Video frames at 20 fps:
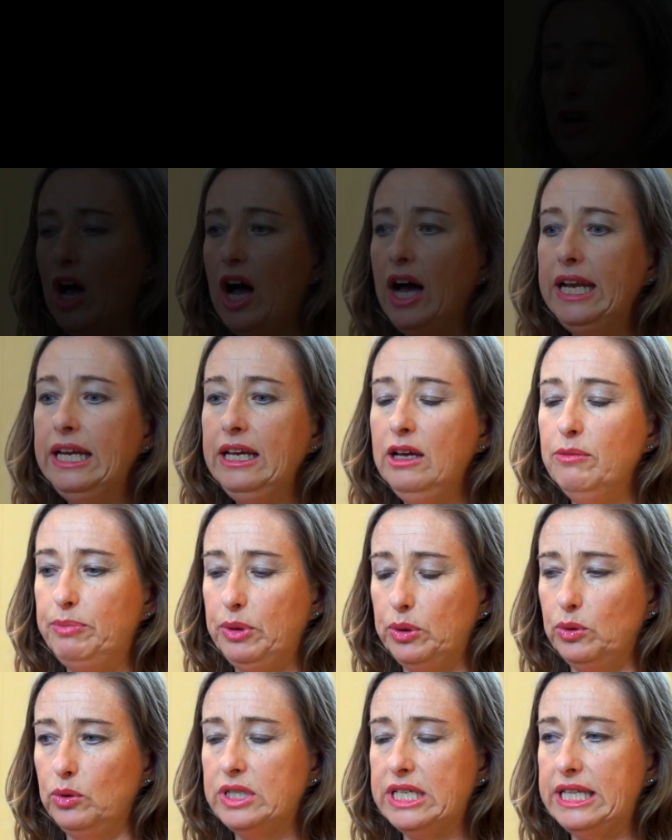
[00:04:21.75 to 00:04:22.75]
Finding a
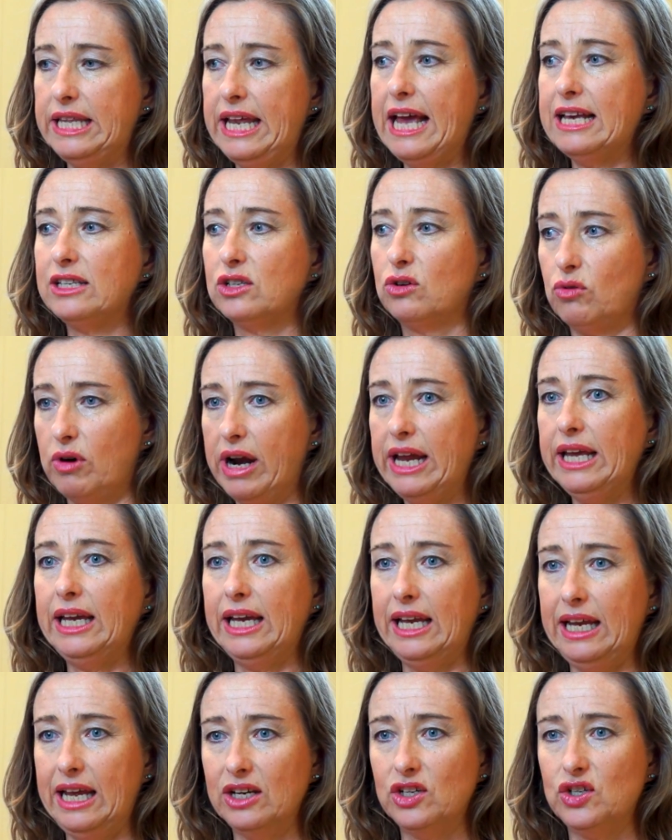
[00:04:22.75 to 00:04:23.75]
builder that has great
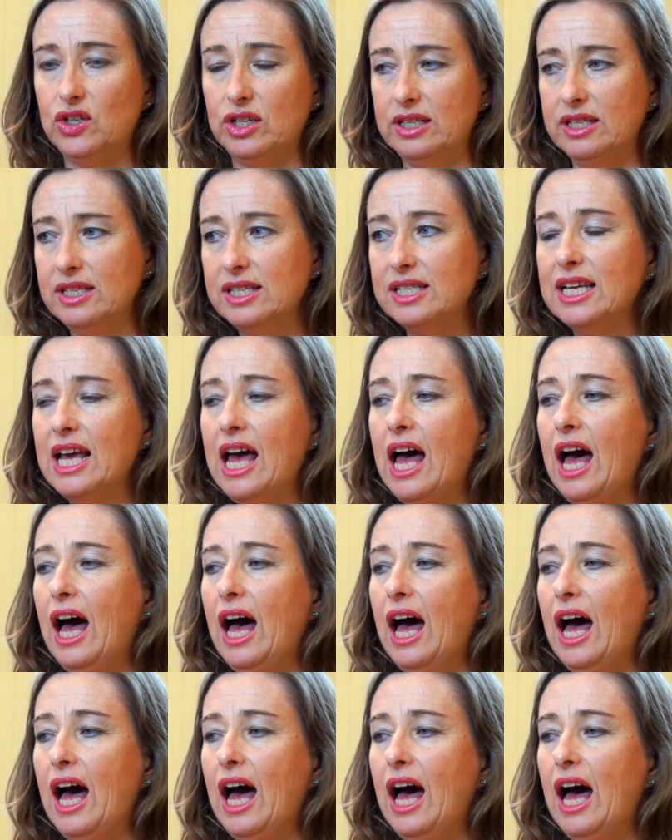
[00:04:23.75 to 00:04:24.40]
connections,